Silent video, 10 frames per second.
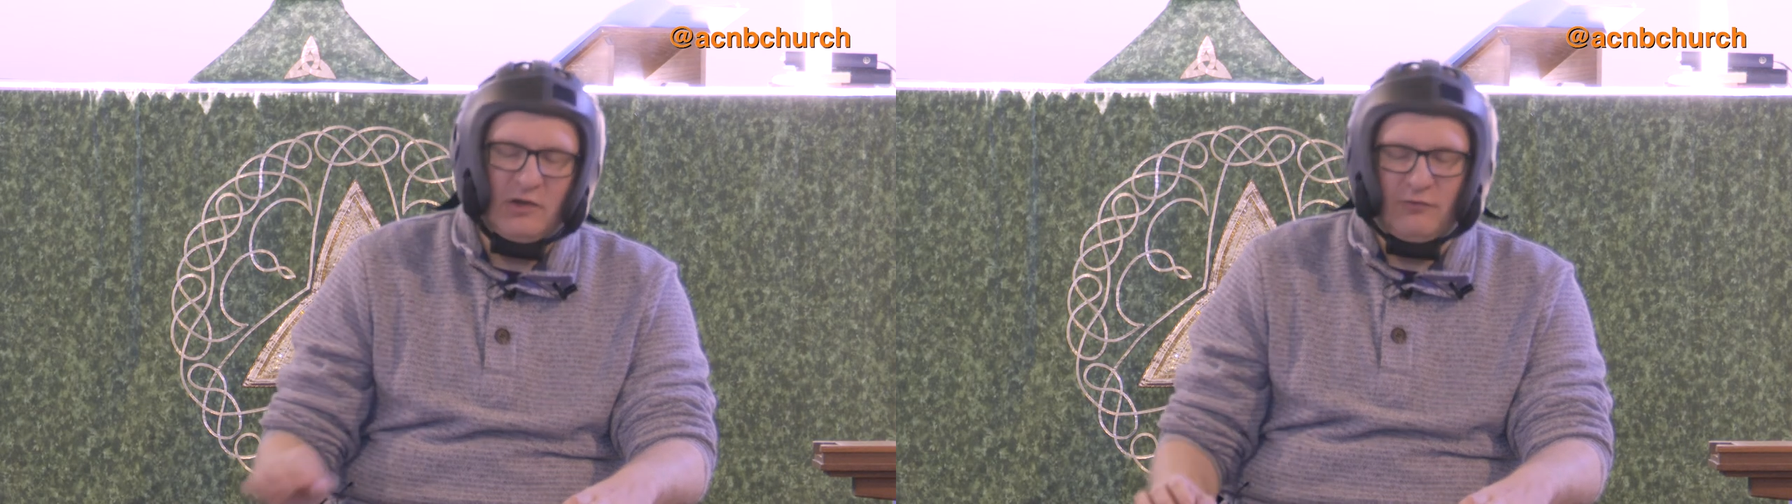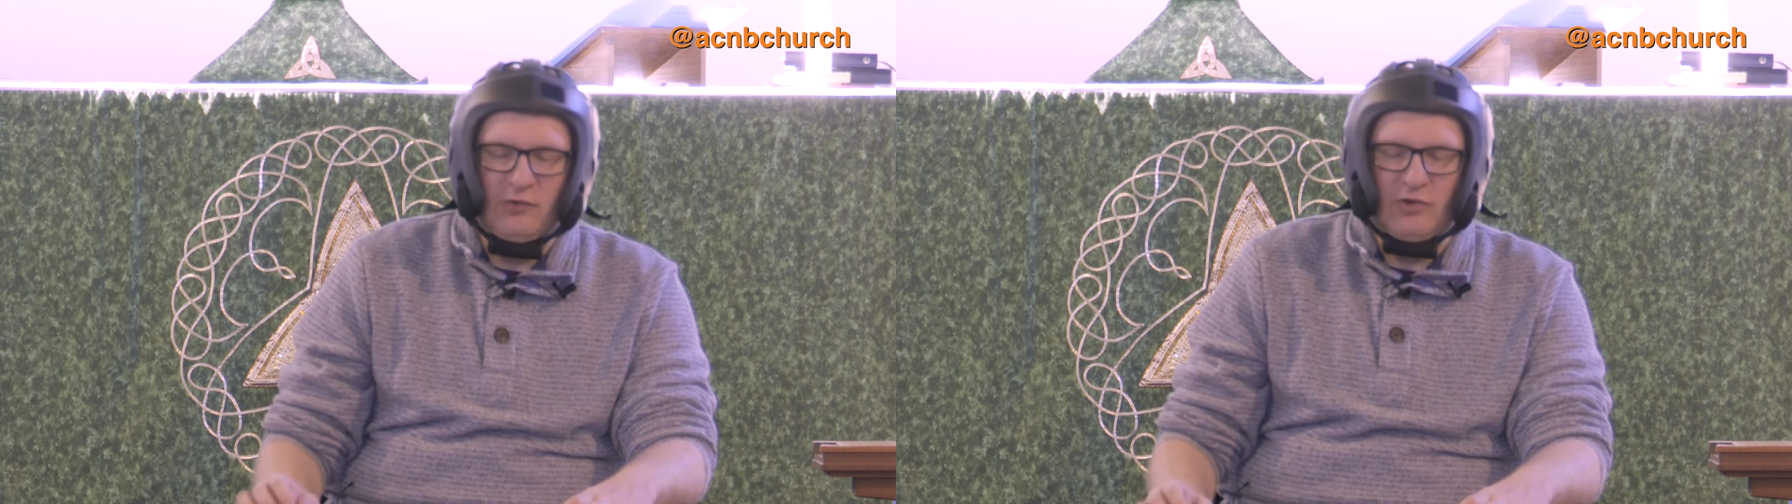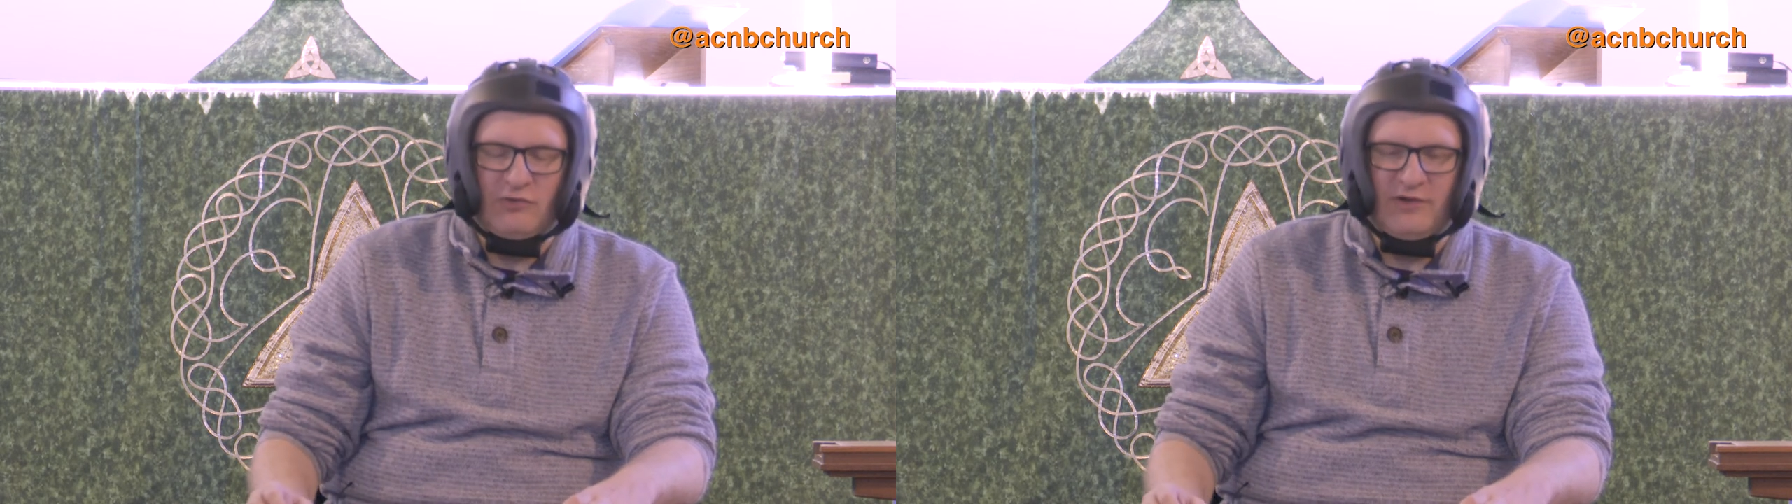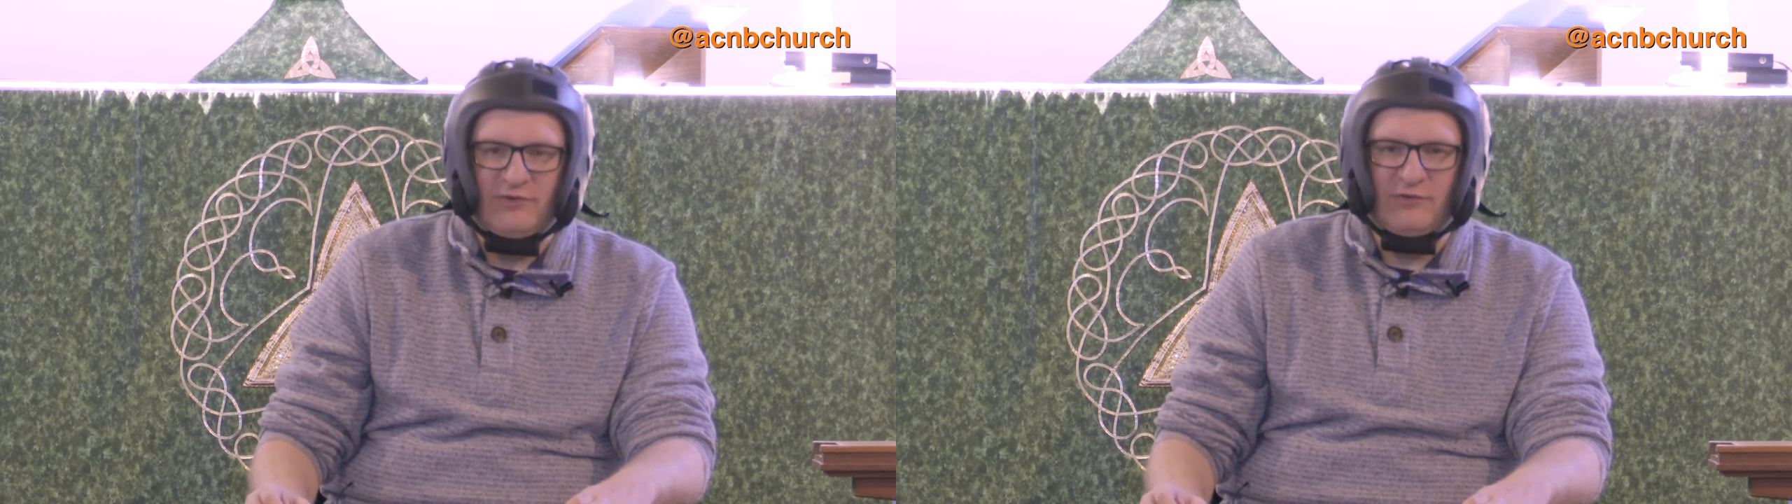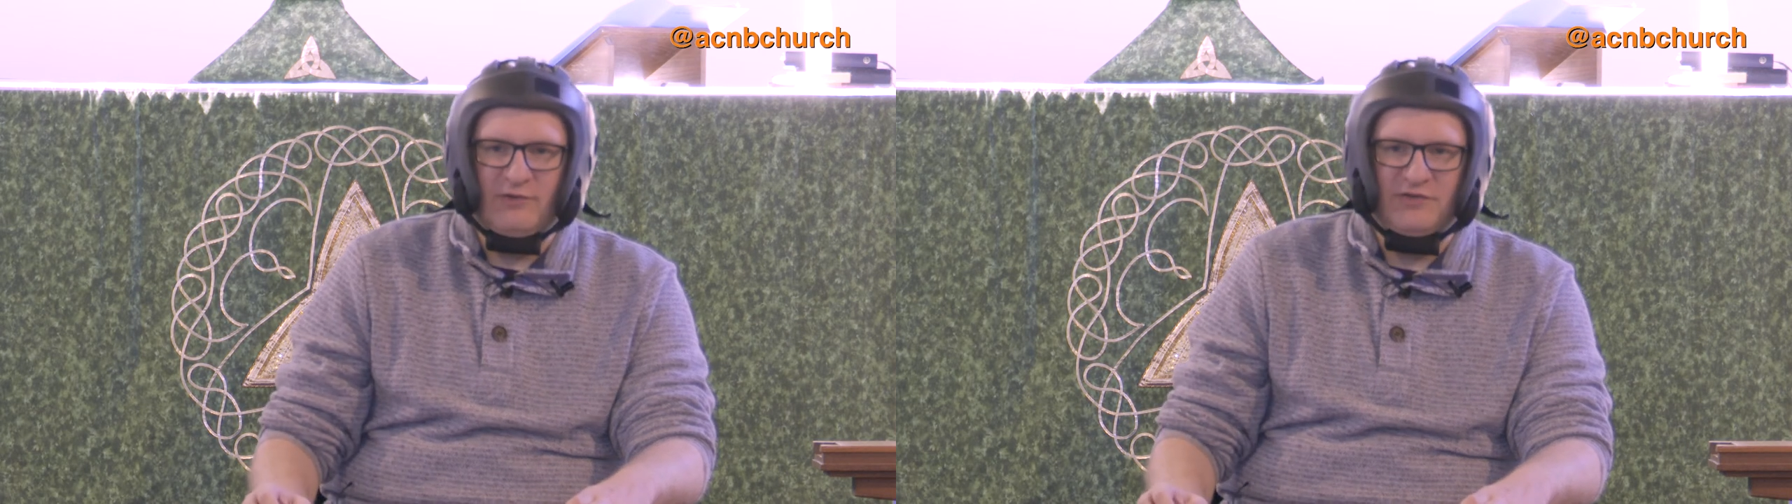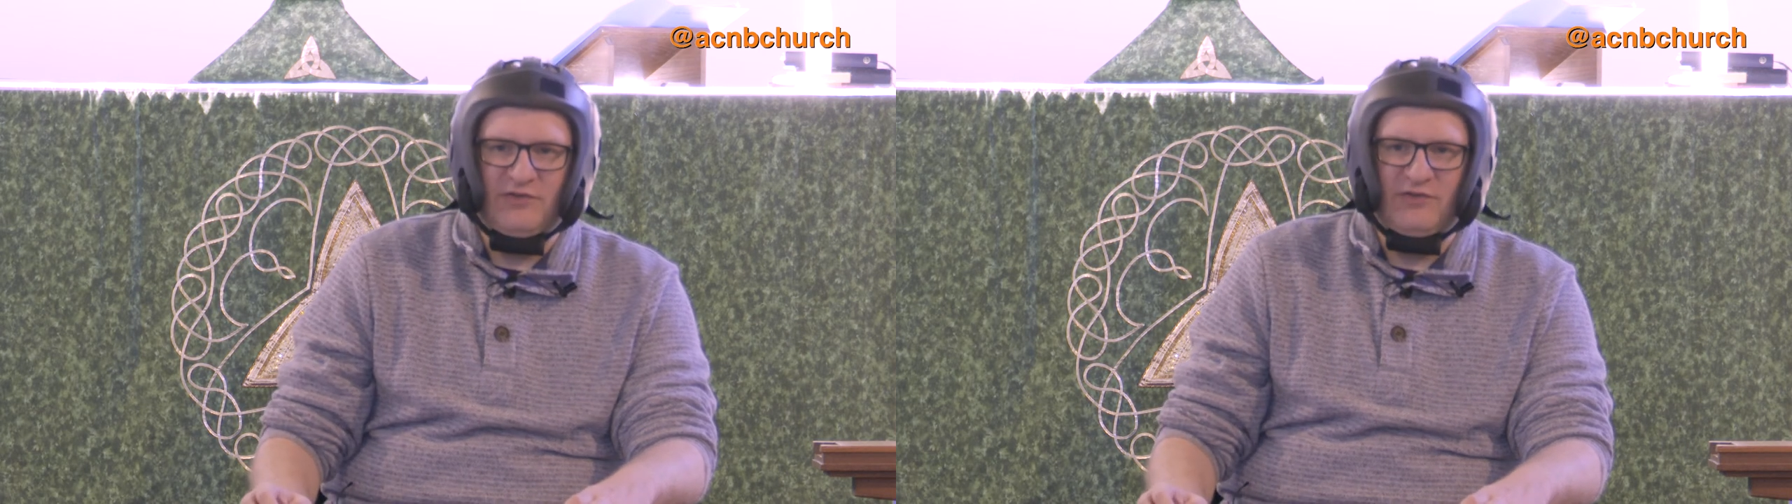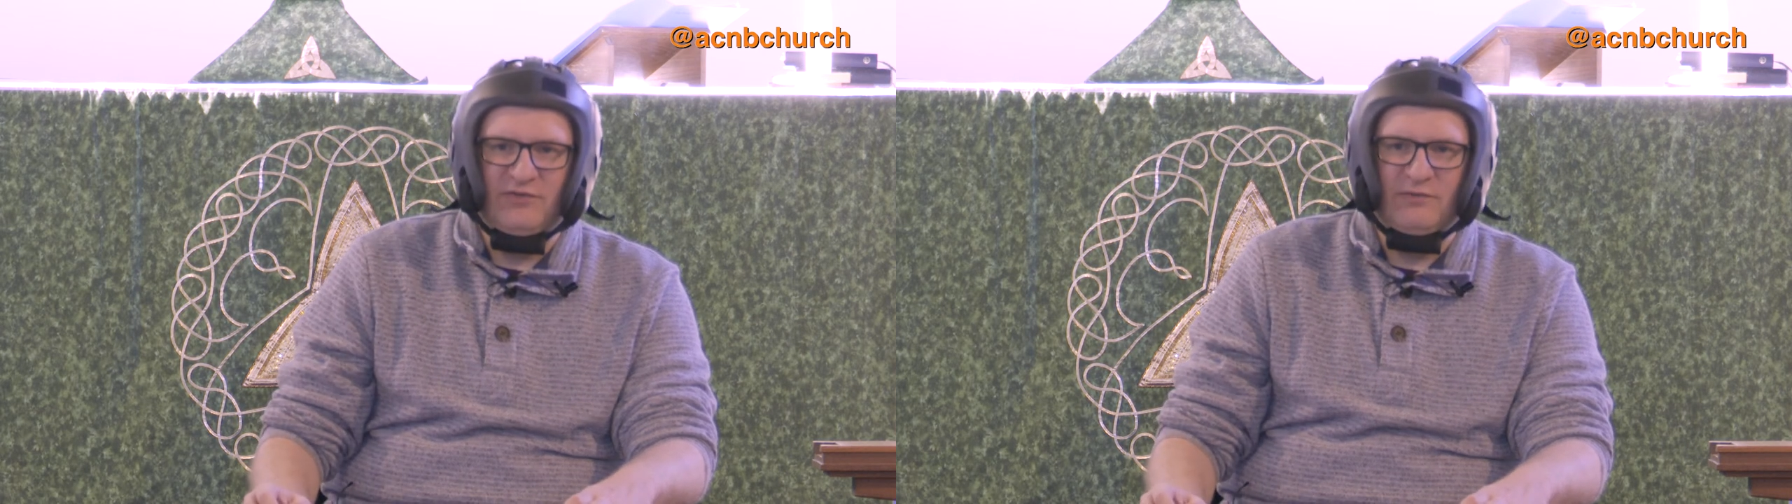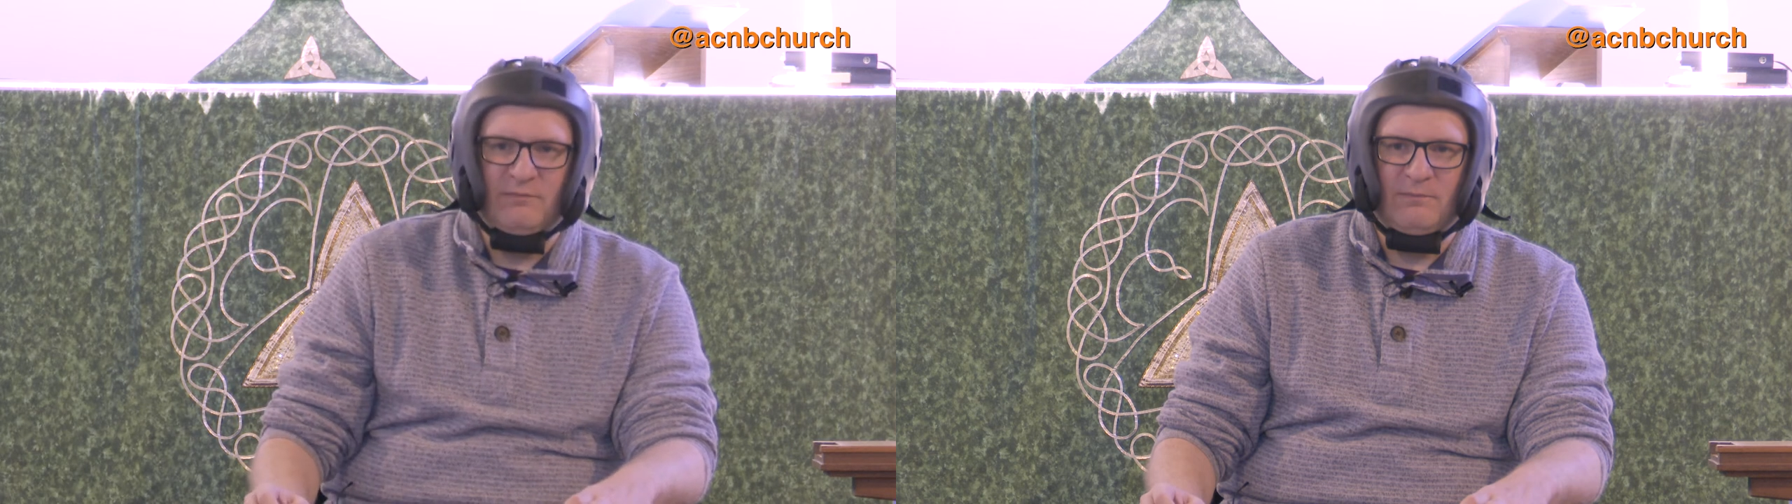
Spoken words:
for the transgressors.